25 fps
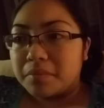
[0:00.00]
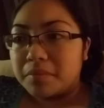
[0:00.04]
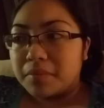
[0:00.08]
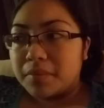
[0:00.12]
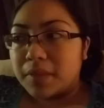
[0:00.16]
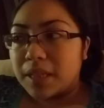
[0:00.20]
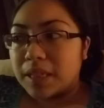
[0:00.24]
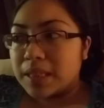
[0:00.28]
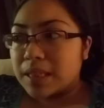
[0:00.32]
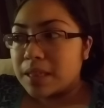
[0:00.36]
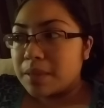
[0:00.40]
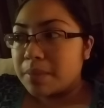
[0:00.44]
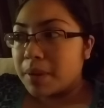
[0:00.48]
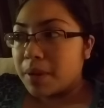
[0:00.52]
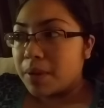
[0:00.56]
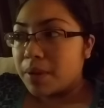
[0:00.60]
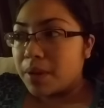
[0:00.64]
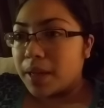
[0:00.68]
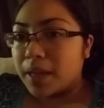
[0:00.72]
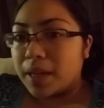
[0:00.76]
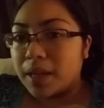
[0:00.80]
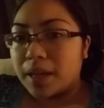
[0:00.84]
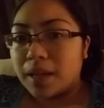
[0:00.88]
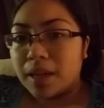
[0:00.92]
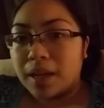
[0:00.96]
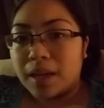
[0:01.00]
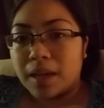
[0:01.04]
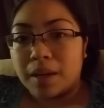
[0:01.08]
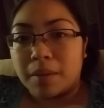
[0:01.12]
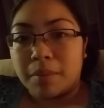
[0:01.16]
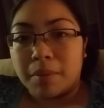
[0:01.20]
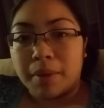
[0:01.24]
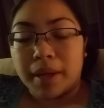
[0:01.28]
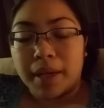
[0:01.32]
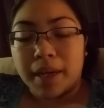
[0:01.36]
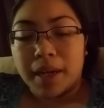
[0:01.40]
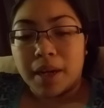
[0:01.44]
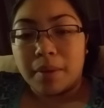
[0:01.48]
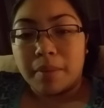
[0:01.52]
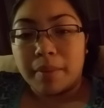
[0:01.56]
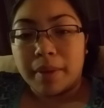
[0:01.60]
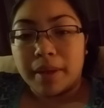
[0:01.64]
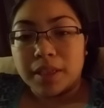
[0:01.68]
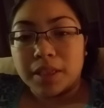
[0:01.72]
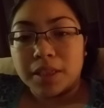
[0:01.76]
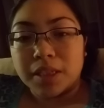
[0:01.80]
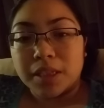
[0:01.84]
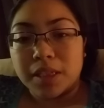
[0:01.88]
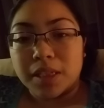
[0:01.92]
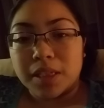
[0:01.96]
That's about it. Right now I'm
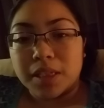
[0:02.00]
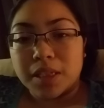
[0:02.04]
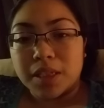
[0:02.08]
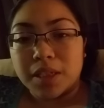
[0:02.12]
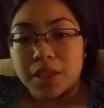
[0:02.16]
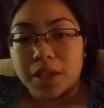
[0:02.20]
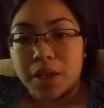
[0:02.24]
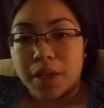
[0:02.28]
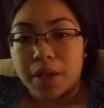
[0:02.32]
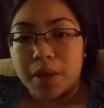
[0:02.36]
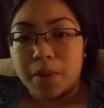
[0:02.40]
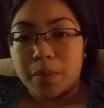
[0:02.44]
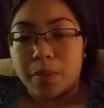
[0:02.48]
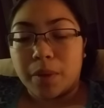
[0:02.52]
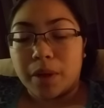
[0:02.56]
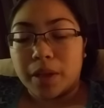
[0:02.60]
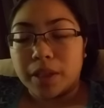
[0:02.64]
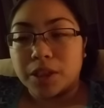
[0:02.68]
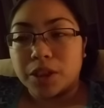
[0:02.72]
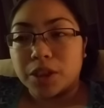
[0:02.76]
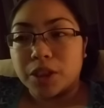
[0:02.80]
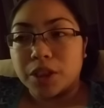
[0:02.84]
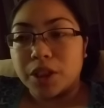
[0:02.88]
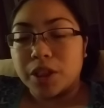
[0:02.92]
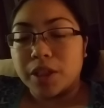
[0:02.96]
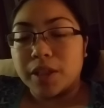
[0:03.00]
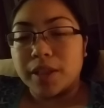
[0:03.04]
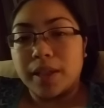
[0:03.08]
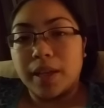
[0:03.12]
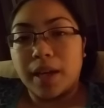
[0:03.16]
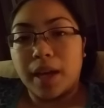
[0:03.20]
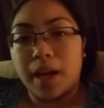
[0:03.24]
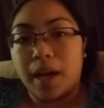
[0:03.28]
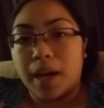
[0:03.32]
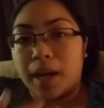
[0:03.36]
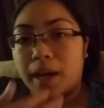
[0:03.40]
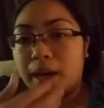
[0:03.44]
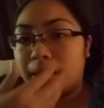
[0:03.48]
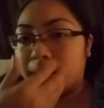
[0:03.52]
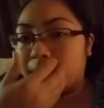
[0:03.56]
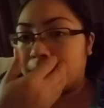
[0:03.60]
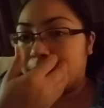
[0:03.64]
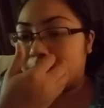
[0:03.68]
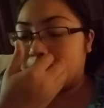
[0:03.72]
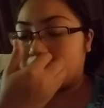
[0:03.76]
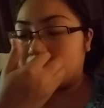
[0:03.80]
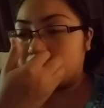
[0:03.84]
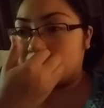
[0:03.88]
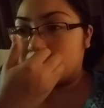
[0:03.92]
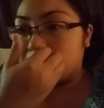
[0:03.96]
actually started watching
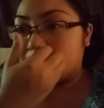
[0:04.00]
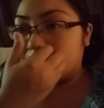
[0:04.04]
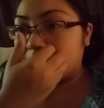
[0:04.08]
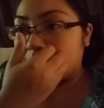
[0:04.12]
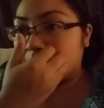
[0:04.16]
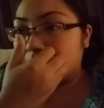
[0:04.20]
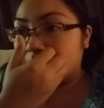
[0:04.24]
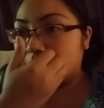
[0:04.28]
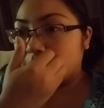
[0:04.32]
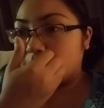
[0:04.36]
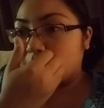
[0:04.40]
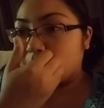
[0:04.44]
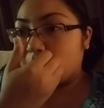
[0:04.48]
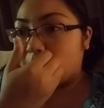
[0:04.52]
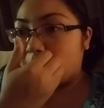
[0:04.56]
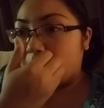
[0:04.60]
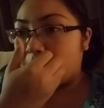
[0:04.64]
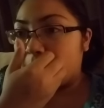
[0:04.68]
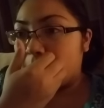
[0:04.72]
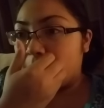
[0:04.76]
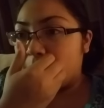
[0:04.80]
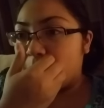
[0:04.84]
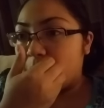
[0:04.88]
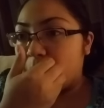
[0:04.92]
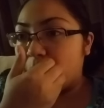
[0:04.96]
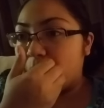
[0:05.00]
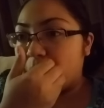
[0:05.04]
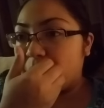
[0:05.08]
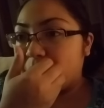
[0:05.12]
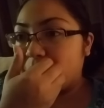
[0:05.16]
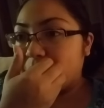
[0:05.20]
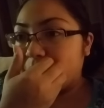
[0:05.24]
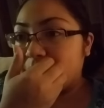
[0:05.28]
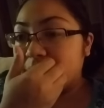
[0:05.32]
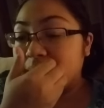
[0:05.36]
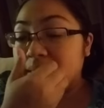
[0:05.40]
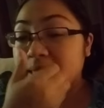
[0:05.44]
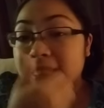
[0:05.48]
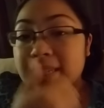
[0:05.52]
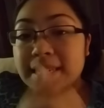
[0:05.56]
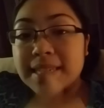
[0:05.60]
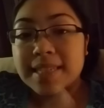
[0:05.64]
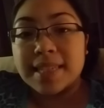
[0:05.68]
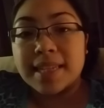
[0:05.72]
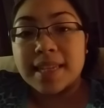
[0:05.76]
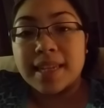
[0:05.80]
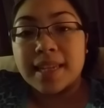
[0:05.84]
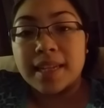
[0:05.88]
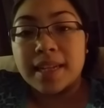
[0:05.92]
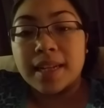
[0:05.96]
this
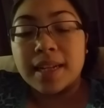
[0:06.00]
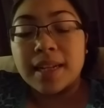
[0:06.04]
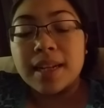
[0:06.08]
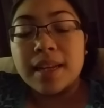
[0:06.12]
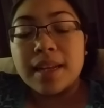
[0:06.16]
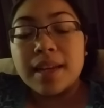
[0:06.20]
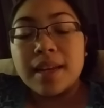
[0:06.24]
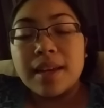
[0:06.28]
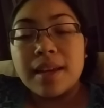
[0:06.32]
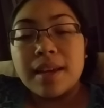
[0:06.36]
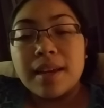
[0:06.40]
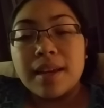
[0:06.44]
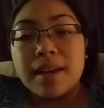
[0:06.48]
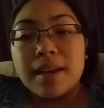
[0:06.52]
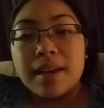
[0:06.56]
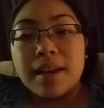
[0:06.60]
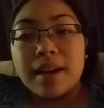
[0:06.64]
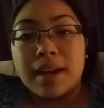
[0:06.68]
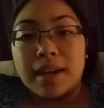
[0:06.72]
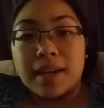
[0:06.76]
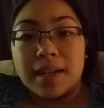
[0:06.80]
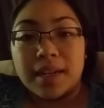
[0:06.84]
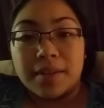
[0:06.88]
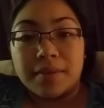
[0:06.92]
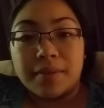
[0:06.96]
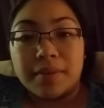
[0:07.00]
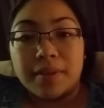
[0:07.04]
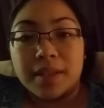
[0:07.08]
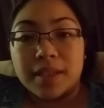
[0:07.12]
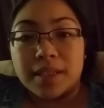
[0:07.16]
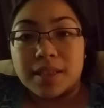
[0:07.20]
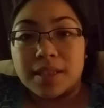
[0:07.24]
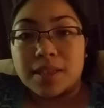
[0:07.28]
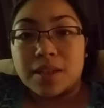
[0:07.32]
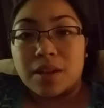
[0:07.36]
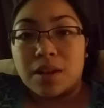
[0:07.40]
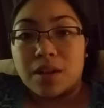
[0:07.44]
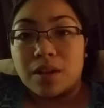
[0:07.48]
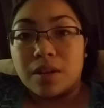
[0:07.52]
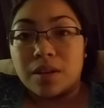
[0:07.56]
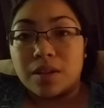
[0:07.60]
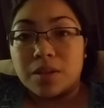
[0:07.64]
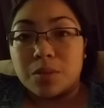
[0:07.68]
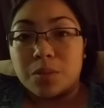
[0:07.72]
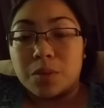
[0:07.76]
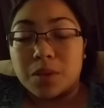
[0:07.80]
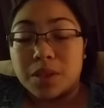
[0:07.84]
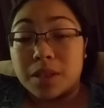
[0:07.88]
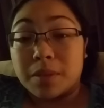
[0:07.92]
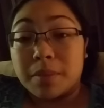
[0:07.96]
season on Netflix called
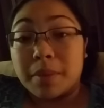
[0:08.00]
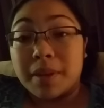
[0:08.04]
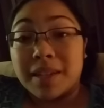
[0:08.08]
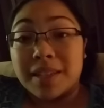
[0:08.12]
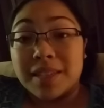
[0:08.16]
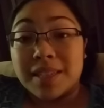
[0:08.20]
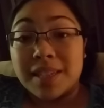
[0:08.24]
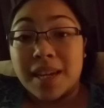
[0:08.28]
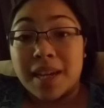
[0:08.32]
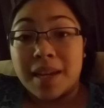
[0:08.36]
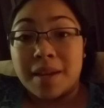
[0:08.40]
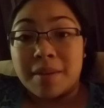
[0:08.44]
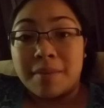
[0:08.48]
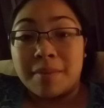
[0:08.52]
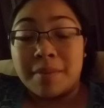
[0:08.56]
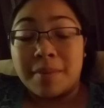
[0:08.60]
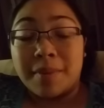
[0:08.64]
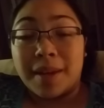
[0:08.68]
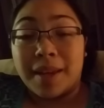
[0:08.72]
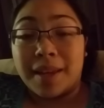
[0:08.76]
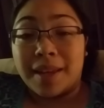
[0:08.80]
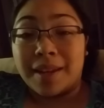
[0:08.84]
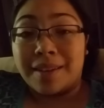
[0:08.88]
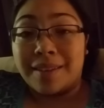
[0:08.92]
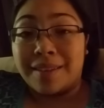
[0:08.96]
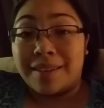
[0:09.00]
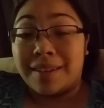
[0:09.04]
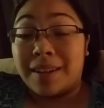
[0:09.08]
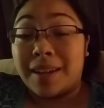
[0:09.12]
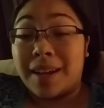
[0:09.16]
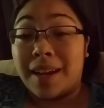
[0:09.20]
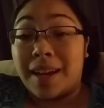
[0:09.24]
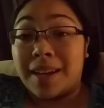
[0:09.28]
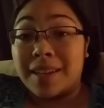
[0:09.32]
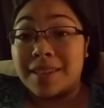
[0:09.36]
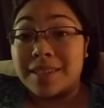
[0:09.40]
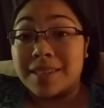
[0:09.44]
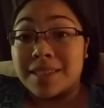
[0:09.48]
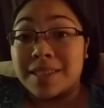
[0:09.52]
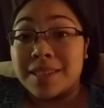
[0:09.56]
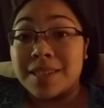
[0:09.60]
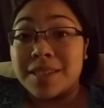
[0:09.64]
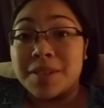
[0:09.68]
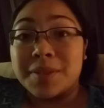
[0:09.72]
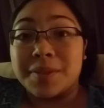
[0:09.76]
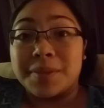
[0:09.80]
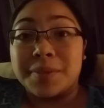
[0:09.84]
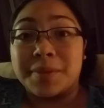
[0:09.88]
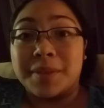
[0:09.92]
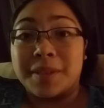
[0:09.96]
Once Upon a Time, and guys, it
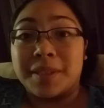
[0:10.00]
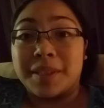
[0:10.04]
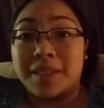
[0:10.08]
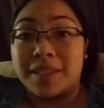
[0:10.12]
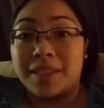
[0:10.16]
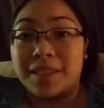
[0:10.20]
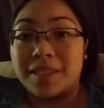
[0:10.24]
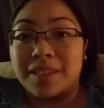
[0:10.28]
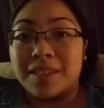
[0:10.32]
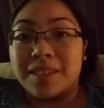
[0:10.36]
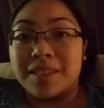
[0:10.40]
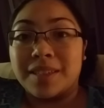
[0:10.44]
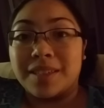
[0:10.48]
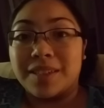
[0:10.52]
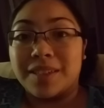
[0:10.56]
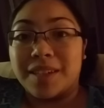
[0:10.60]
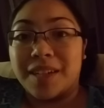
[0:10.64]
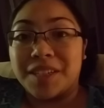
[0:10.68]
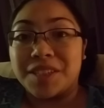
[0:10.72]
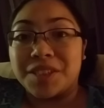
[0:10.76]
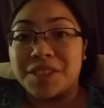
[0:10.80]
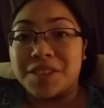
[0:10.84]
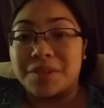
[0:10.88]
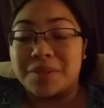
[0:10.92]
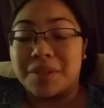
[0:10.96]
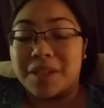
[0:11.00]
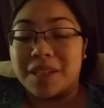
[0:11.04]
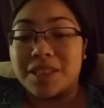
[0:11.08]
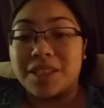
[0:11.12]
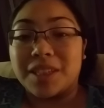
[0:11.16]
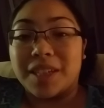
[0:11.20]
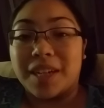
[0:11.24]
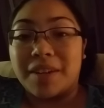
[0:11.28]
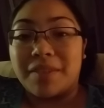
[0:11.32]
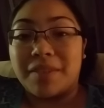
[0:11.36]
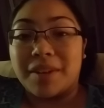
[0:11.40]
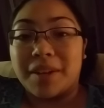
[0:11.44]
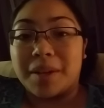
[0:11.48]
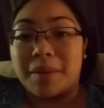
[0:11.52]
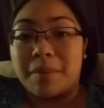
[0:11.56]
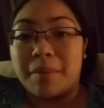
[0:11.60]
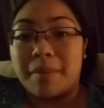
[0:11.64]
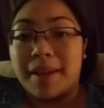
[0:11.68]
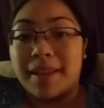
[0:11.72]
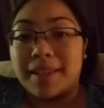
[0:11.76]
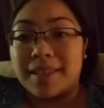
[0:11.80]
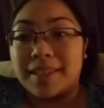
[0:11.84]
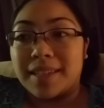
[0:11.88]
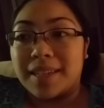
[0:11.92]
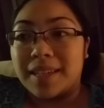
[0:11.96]
is really good. You guys should watch it. I
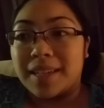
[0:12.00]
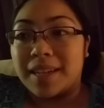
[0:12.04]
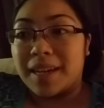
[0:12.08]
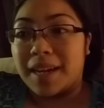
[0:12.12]
recommend it.